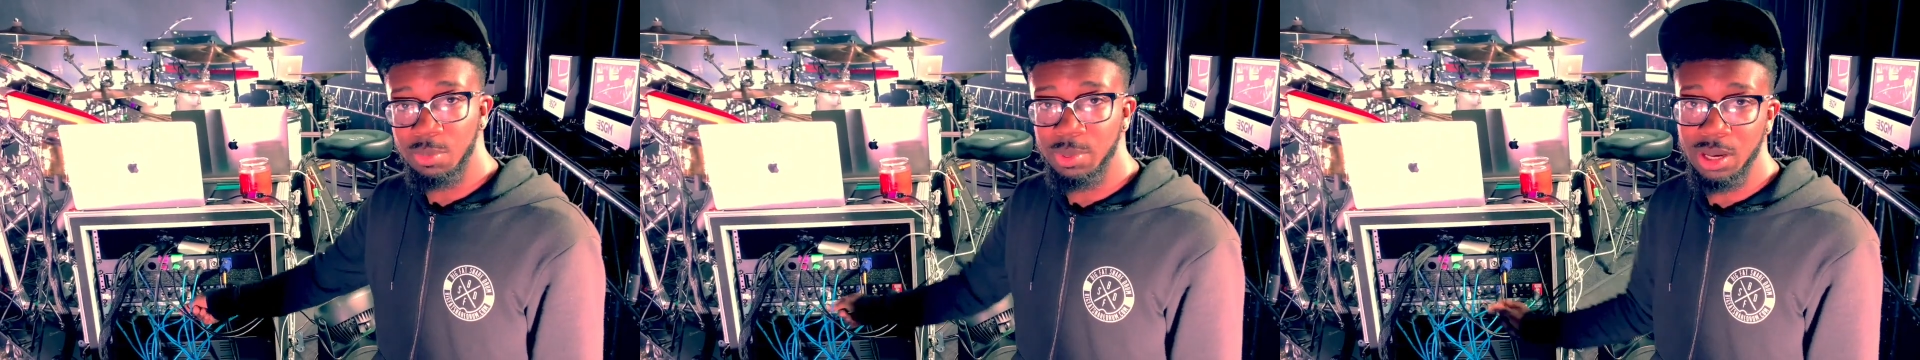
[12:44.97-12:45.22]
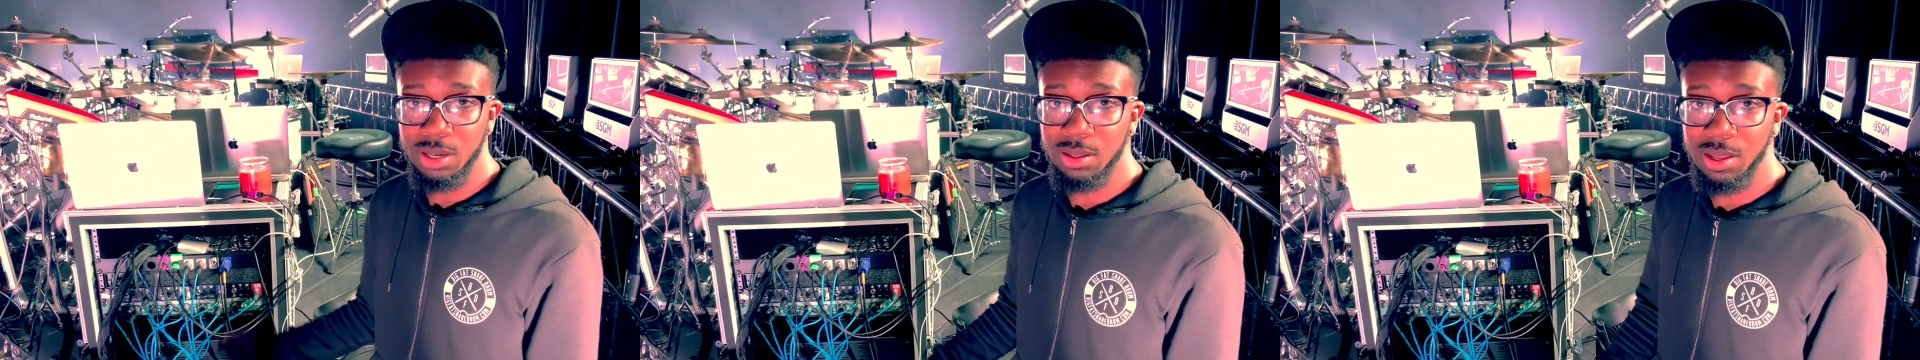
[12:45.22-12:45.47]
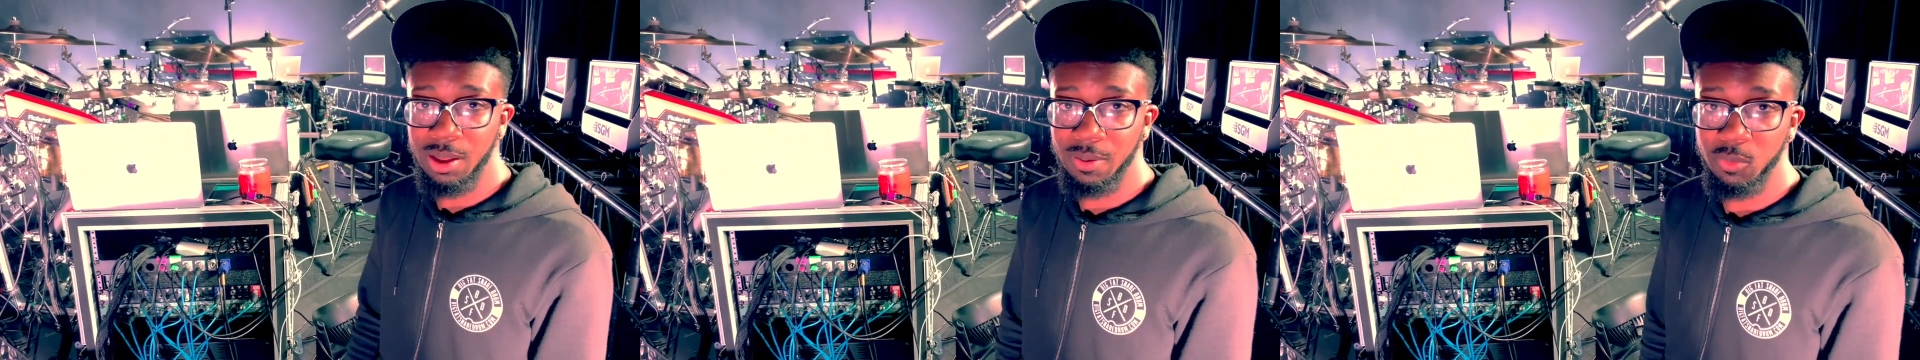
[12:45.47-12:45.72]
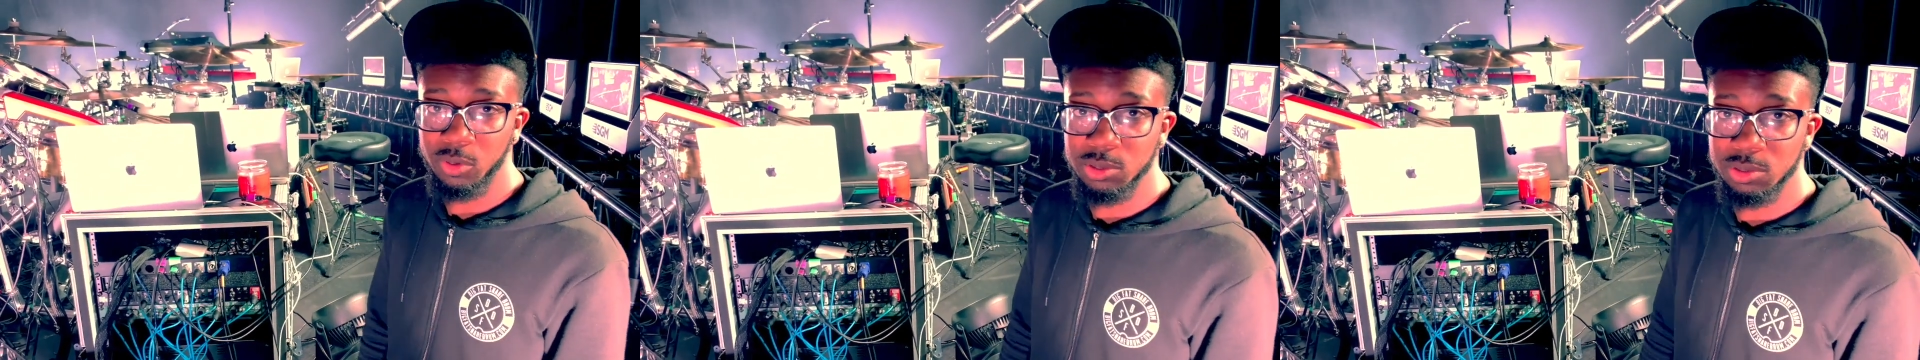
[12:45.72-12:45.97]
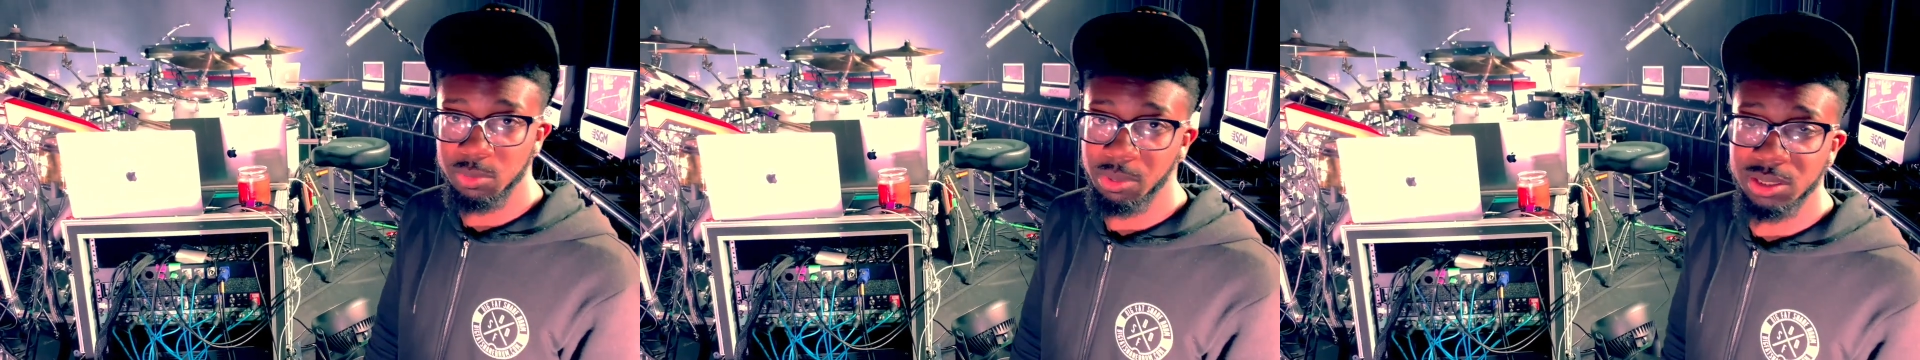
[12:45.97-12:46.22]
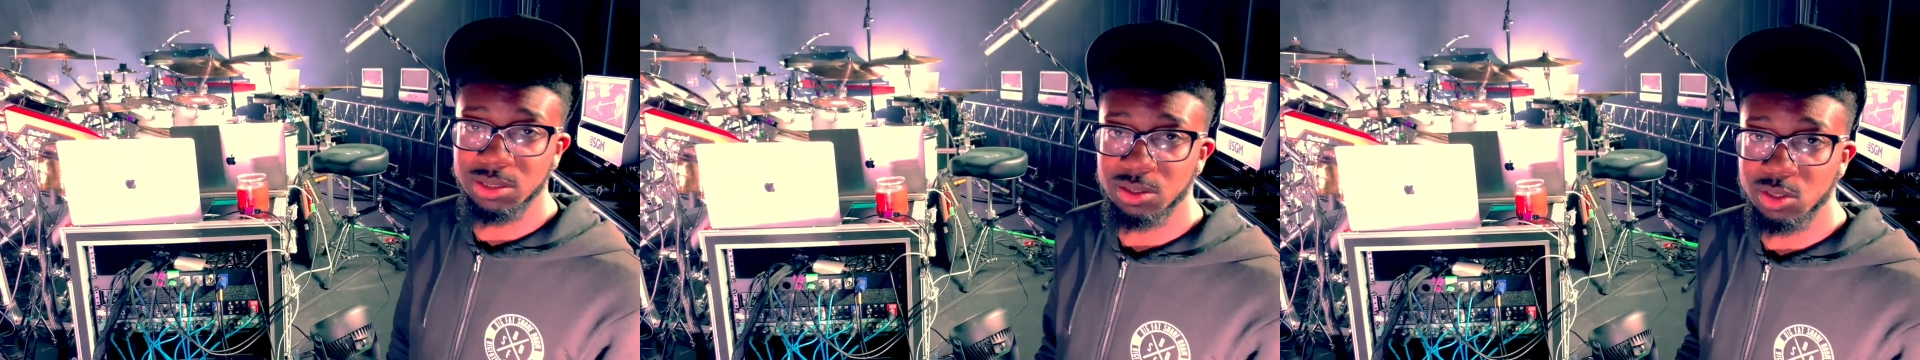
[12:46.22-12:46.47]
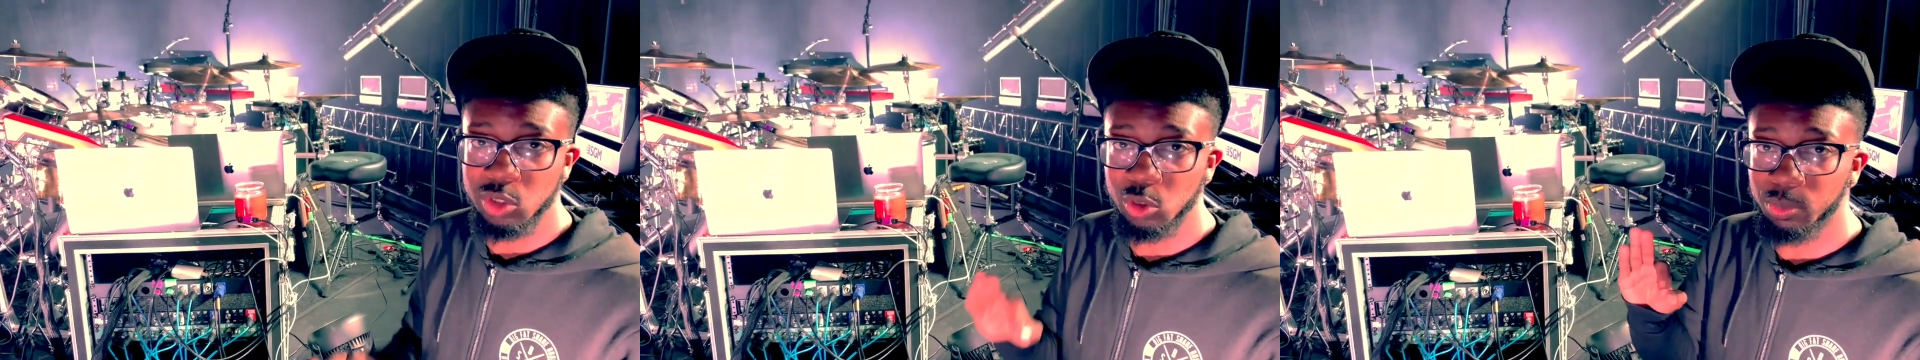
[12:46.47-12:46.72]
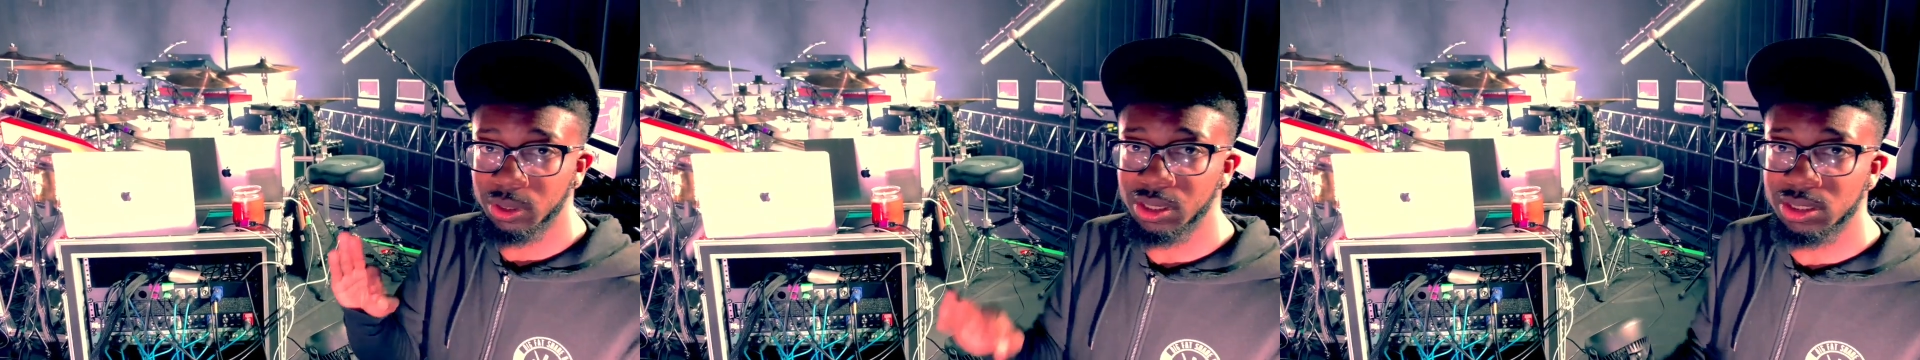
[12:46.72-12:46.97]
coming out of that, which makes it
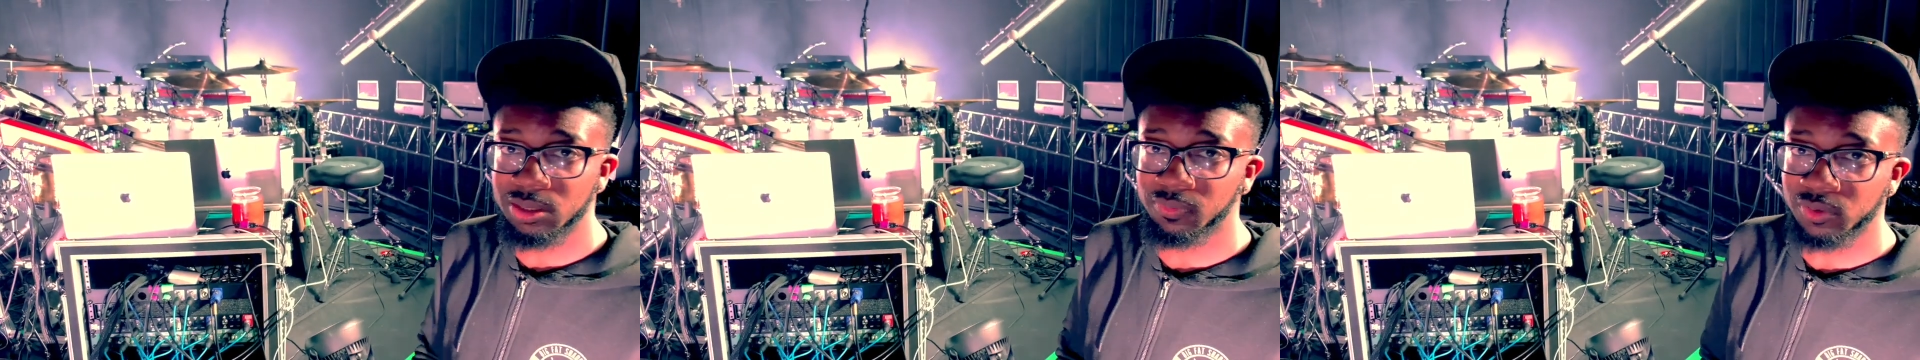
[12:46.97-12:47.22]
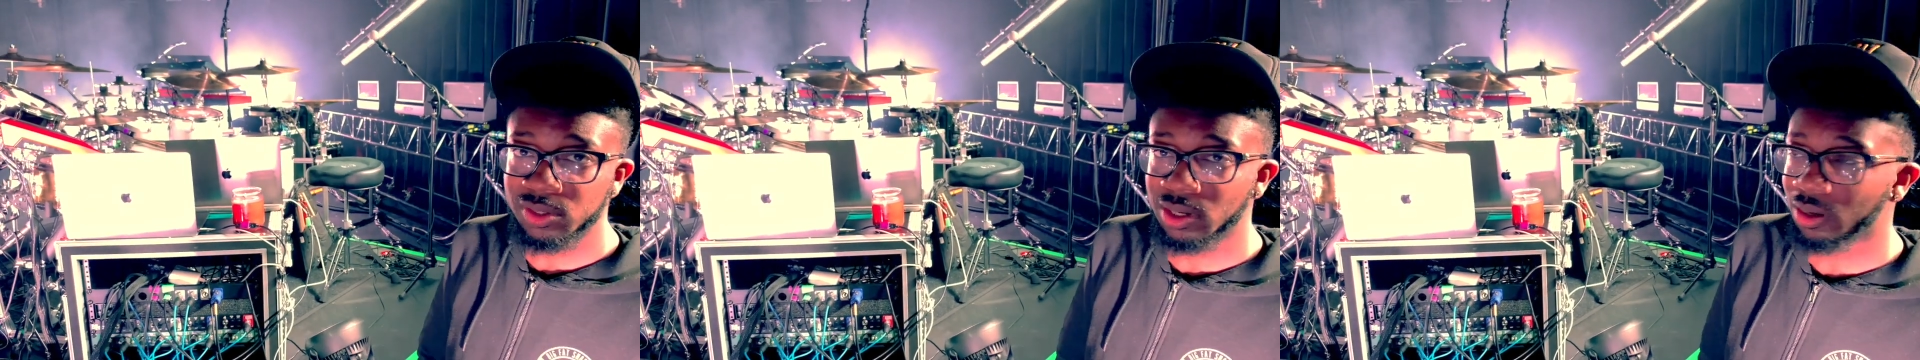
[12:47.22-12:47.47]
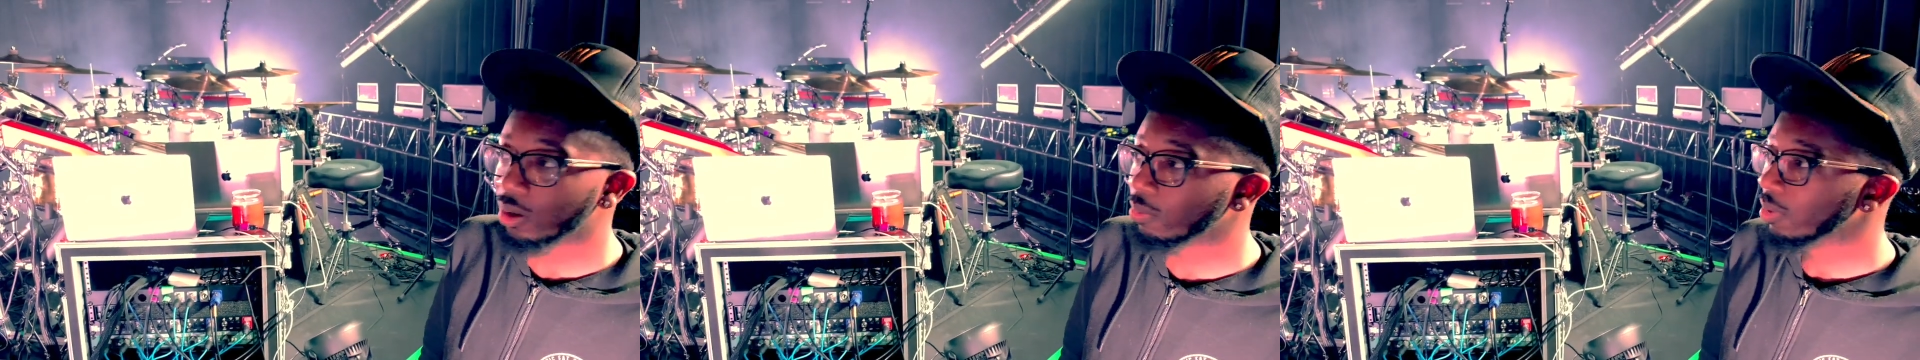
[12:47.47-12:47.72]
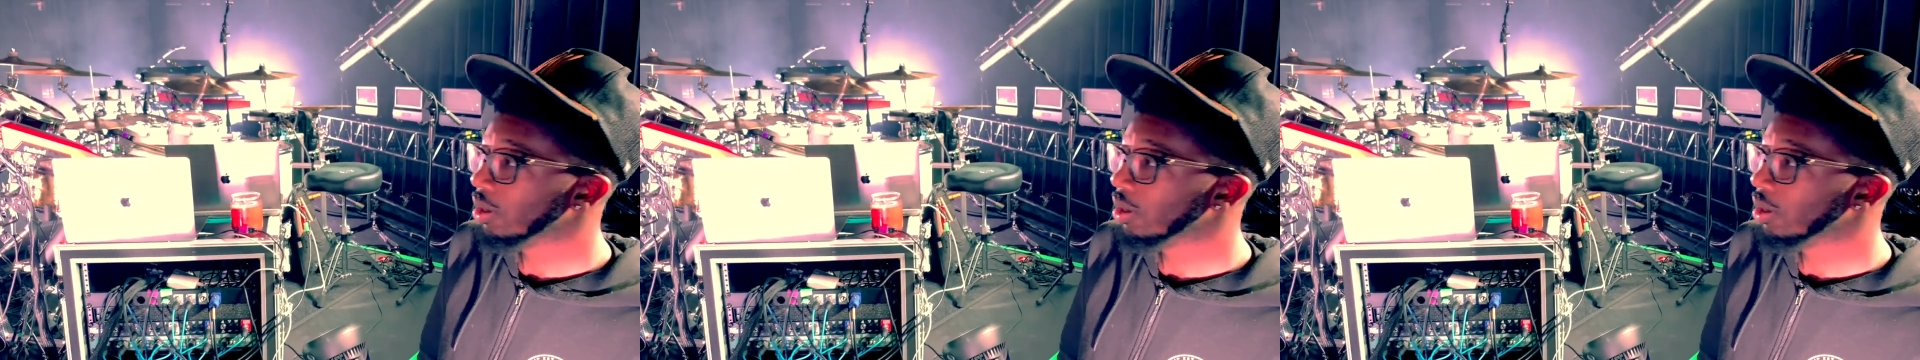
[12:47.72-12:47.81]
super easy for setup.